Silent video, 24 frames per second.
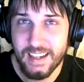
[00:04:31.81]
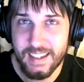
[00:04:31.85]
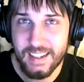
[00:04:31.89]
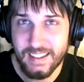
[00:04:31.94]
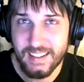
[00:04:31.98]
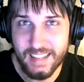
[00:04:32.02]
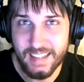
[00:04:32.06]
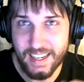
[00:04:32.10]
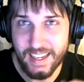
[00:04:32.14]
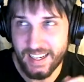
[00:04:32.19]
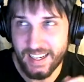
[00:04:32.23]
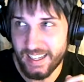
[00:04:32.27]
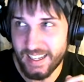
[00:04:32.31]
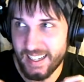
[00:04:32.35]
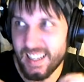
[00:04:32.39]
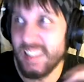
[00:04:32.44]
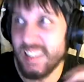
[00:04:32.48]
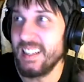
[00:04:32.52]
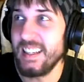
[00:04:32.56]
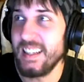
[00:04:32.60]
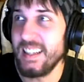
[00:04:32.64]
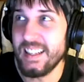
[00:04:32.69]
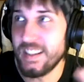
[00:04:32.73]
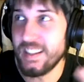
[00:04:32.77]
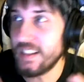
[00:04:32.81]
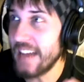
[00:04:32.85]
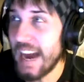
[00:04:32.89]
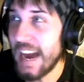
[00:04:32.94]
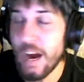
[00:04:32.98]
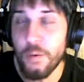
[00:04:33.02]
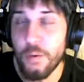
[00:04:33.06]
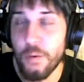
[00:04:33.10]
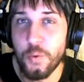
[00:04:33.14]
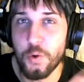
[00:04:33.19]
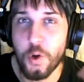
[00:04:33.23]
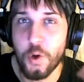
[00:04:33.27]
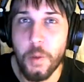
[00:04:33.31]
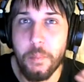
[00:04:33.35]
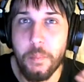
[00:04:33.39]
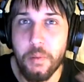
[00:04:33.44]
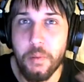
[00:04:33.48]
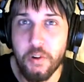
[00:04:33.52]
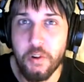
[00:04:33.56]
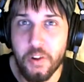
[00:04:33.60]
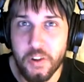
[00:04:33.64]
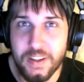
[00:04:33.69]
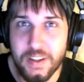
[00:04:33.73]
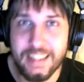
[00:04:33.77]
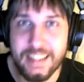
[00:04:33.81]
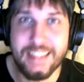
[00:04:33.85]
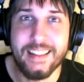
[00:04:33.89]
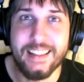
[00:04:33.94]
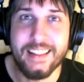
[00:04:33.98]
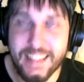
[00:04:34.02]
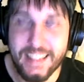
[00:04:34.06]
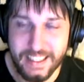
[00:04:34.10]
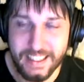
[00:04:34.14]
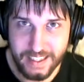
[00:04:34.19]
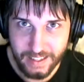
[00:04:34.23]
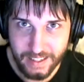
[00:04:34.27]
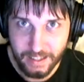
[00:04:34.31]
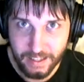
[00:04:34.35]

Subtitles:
Like, that will completely